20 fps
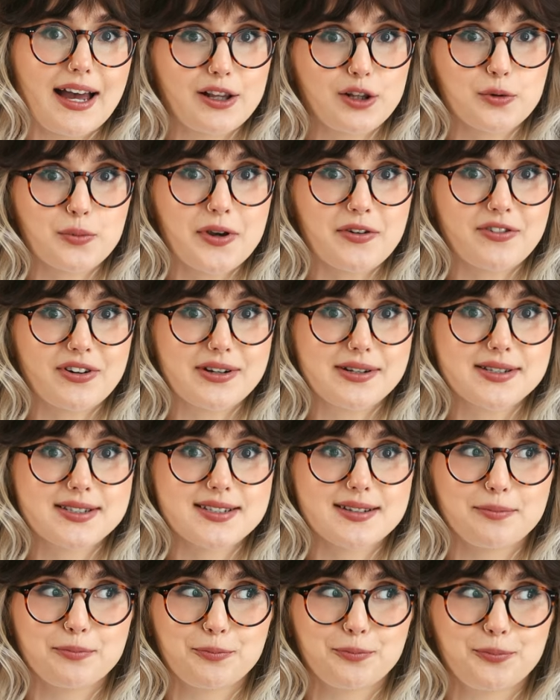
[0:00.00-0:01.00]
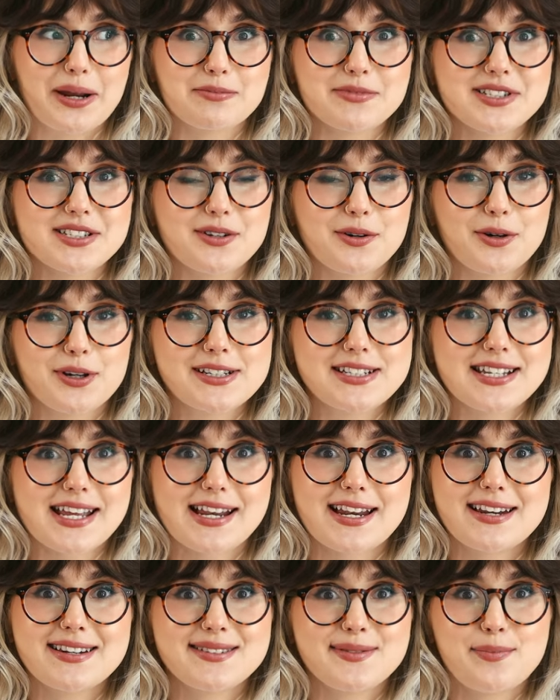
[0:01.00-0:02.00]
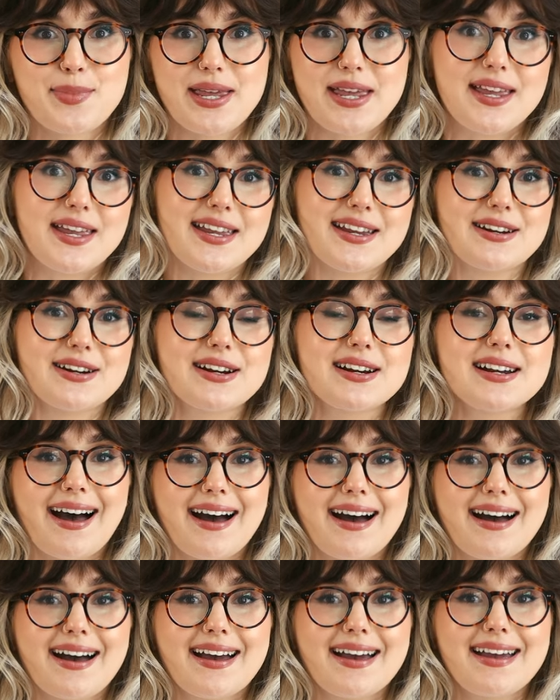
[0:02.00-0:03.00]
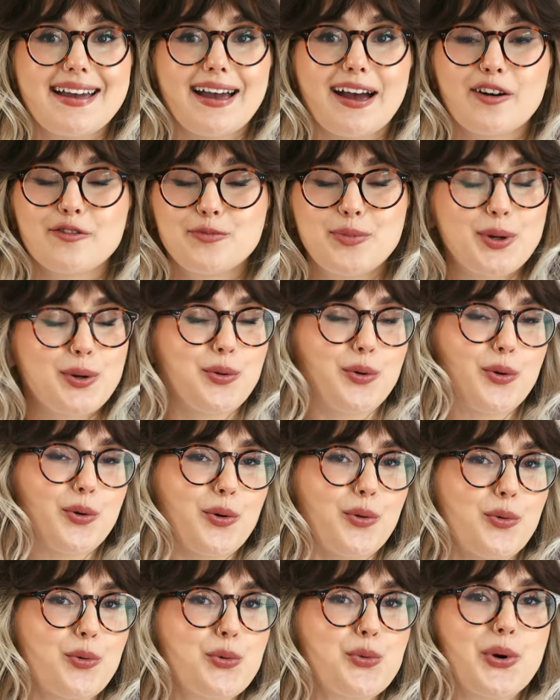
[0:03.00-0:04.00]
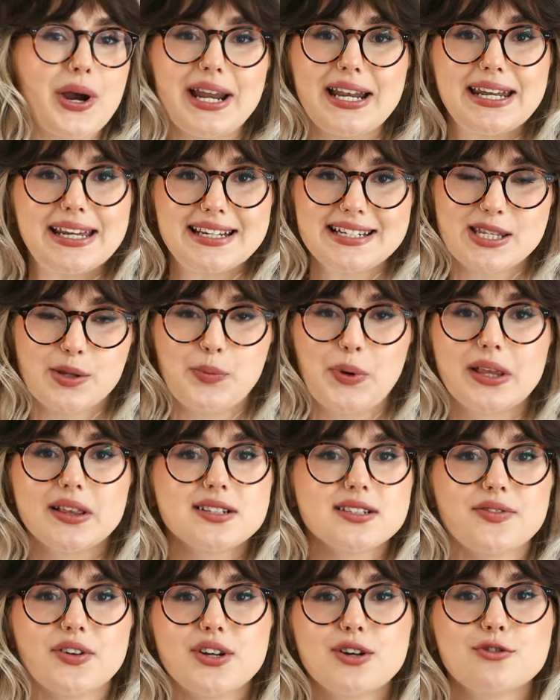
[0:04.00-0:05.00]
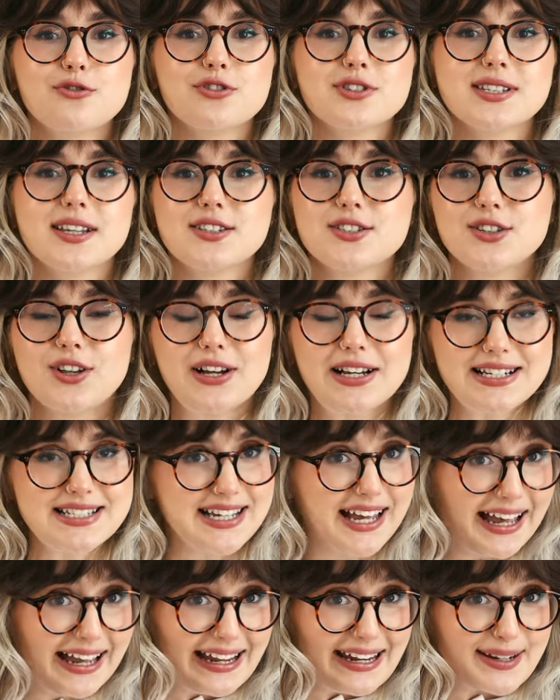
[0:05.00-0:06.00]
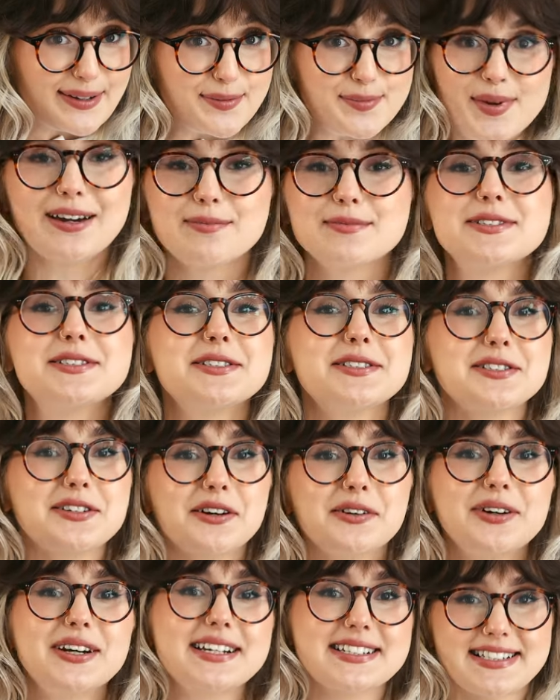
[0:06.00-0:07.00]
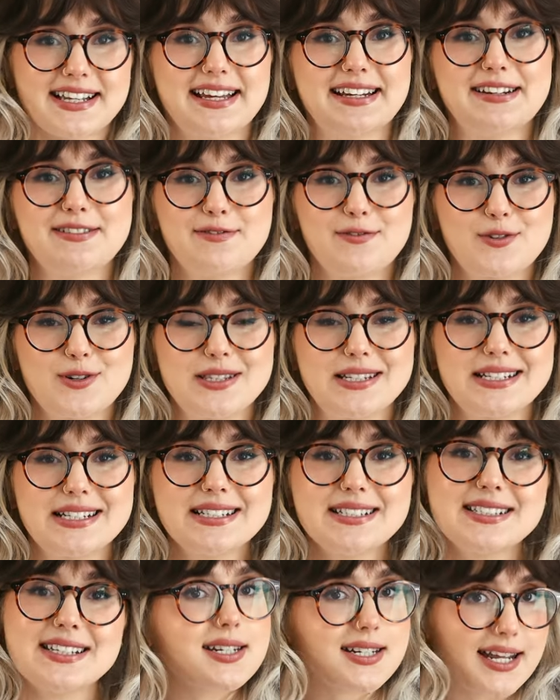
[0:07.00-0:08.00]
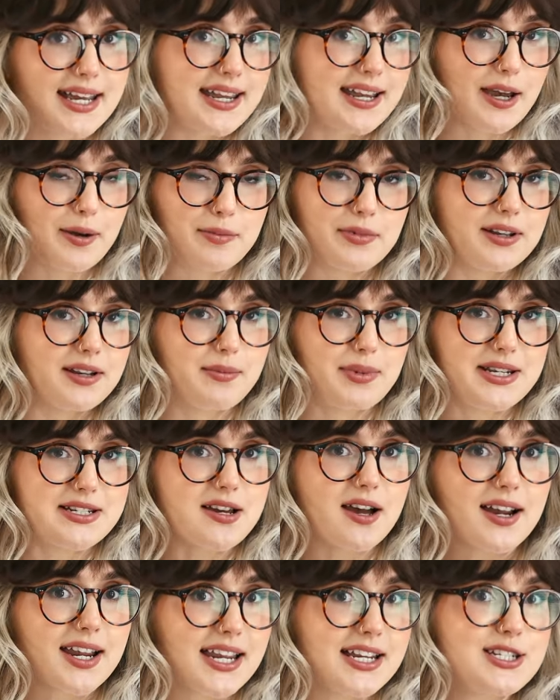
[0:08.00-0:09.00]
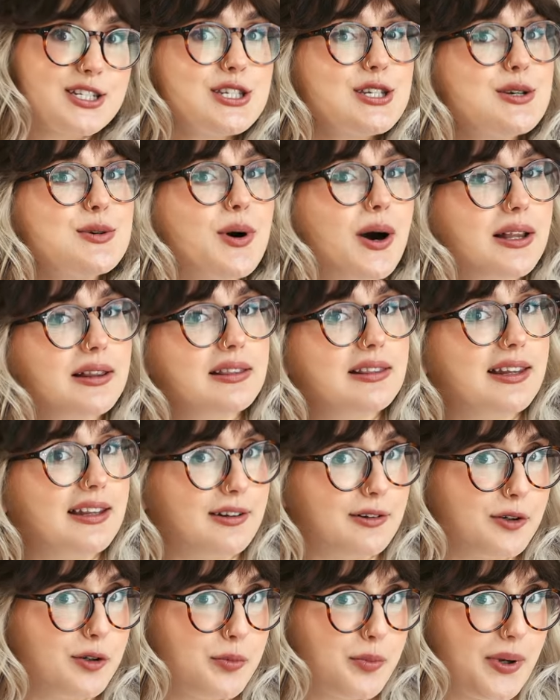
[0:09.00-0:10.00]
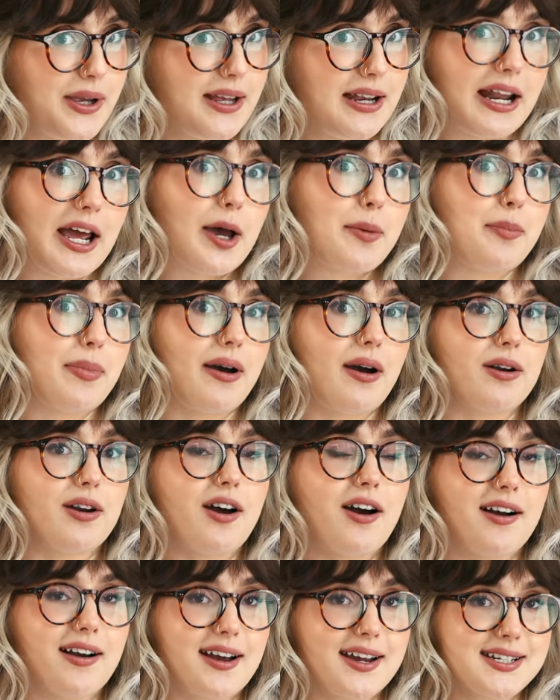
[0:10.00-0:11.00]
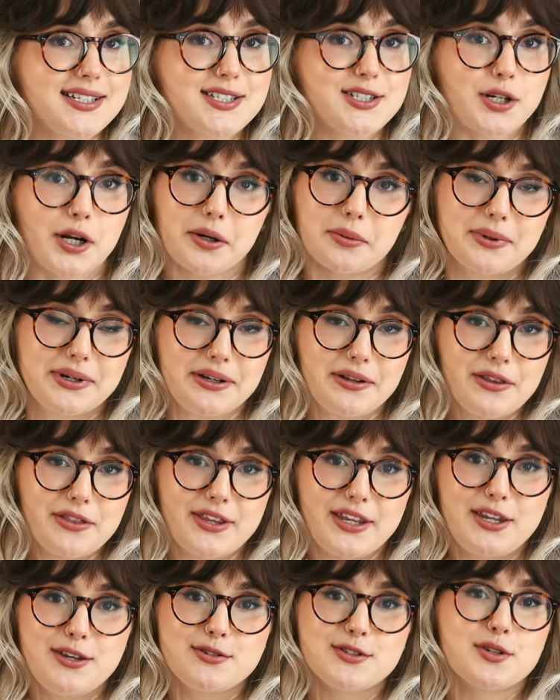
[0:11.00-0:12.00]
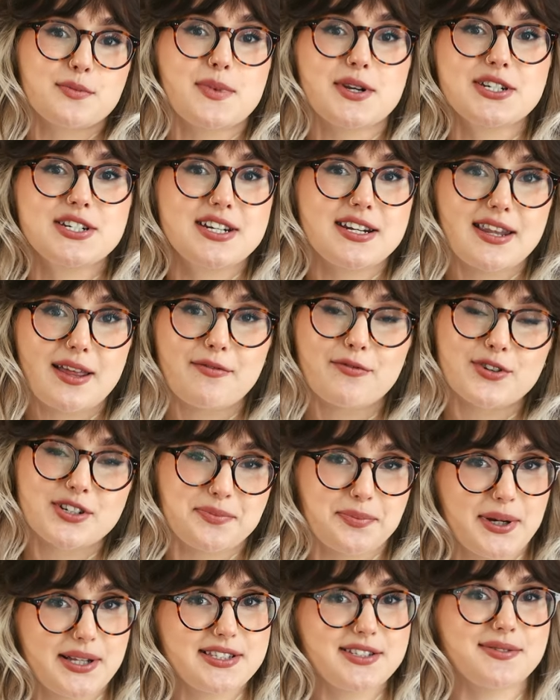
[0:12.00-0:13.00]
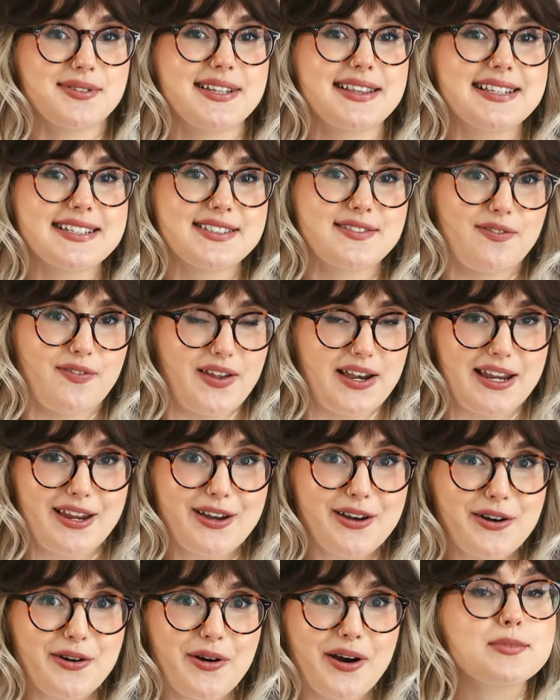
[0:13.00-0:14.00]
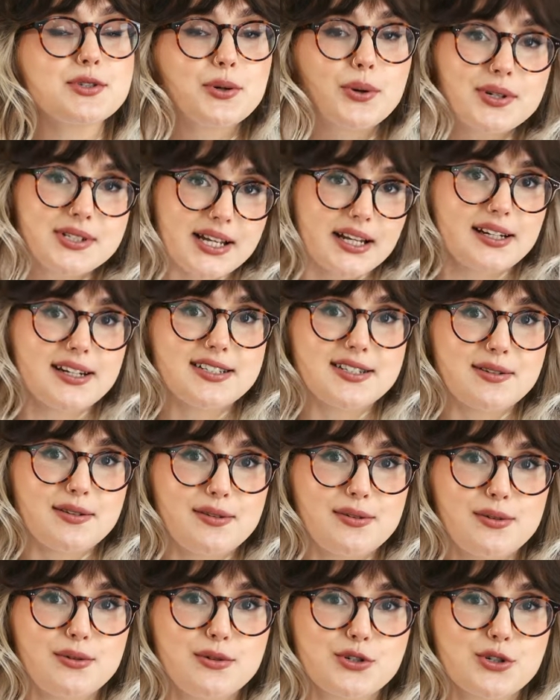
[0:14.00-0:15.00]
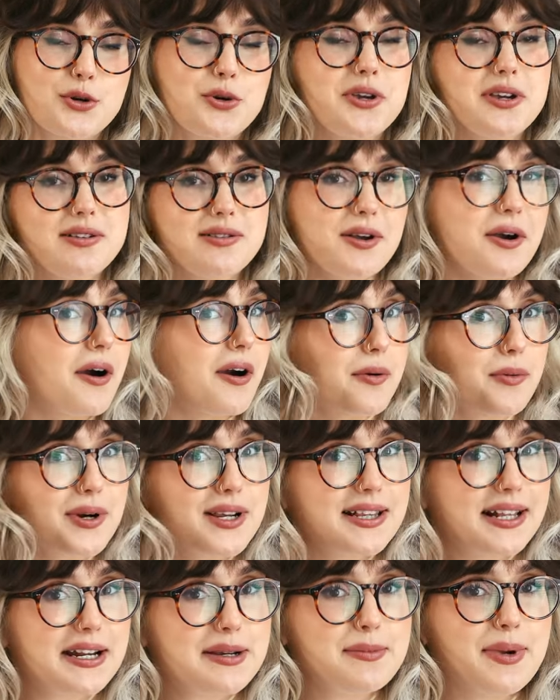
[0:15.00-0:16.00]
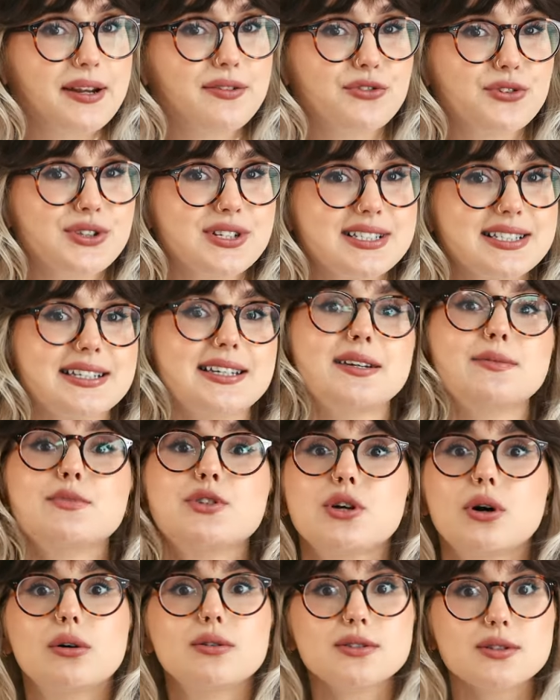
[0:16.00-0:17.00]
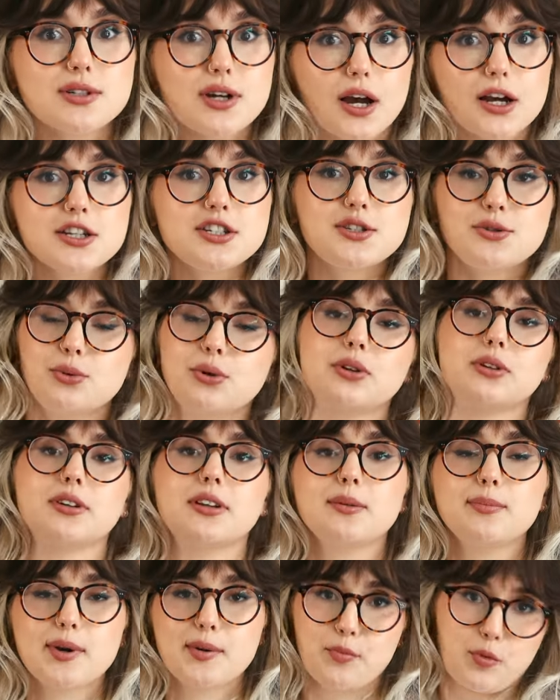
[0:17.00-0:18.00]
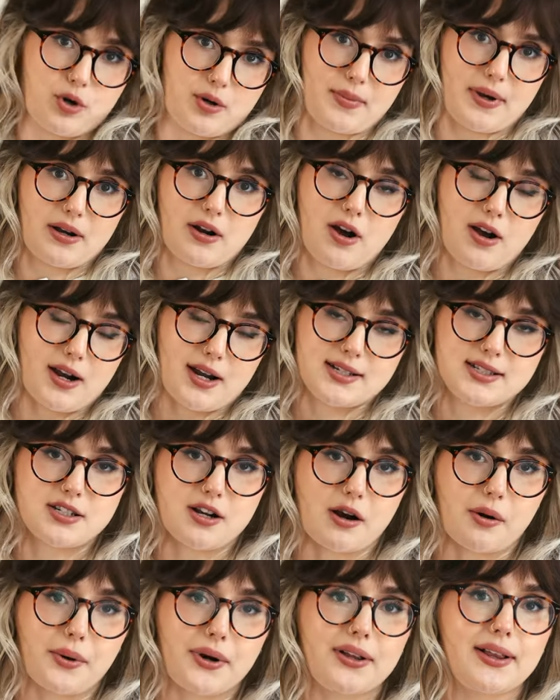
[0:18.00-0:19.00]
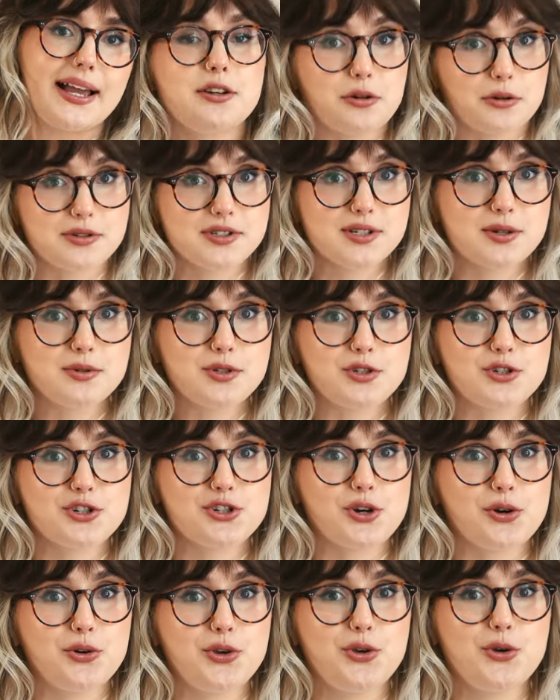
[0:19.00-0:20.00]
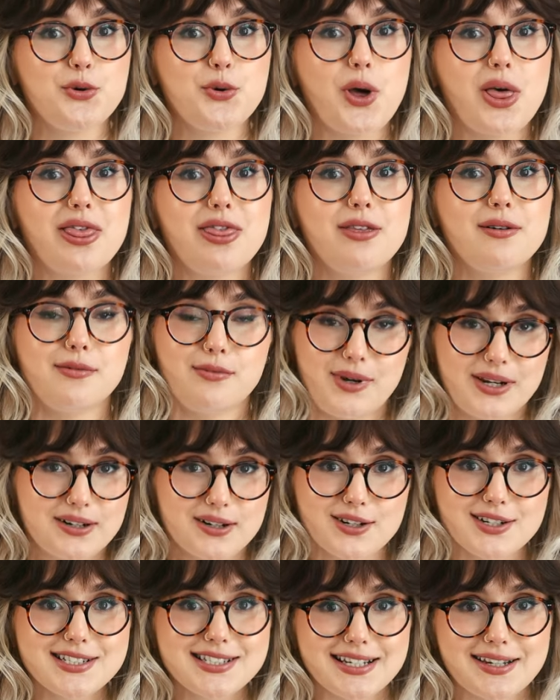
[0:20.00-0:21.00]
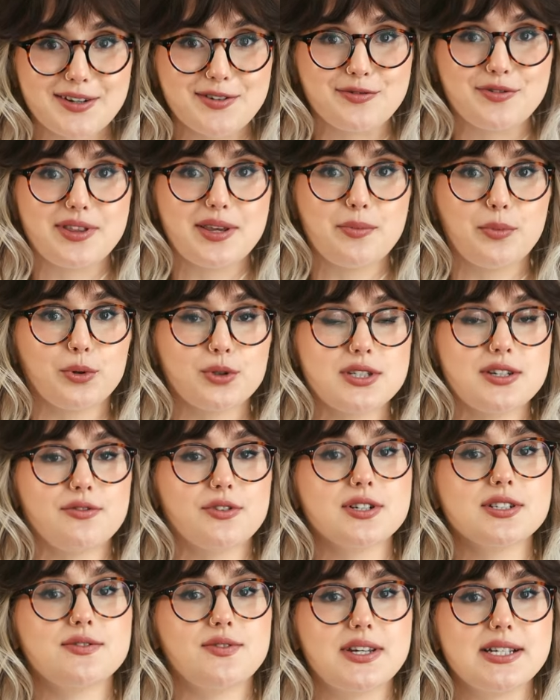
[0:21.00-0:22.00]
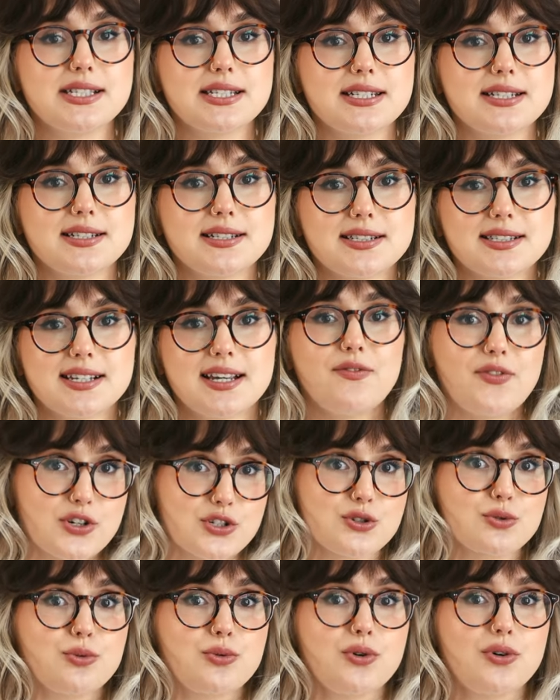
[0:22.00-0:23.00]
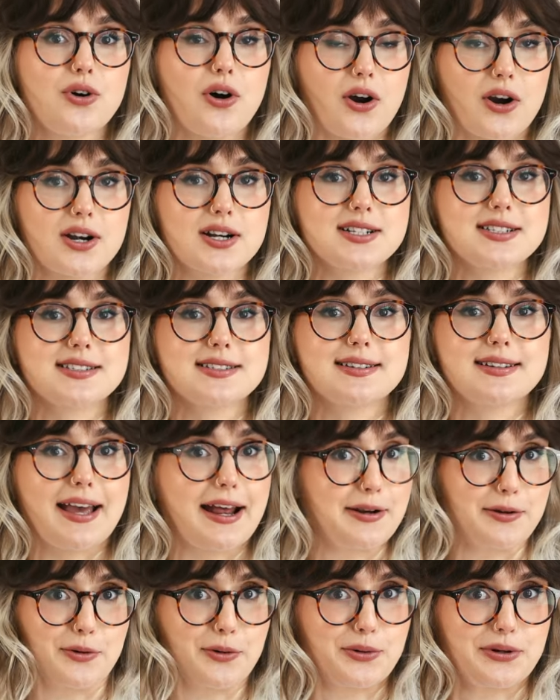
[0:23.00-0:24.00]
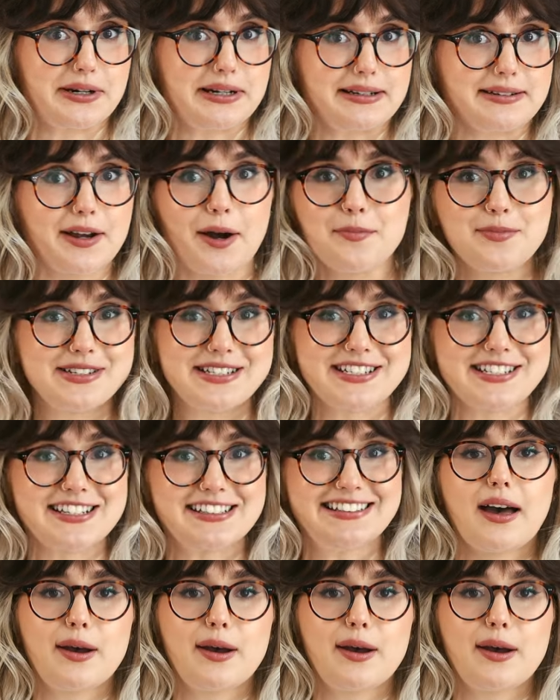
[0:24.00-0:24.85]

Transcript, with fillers: Hello, my friends. I'm so excited to be here. I have been waiting to make this video for such a long time. I'm so excited for this. Today, I'm gonna be talking to you a little bit about Honkai Star Rail. Thank you so much to them for sponsoring this video. I'm so excited to show you the artwork that I made for this game, to also talk to you a little bit more about Honkai Star Rail, and also to show you the winners of the Multiverse Vistas visual arts category competition.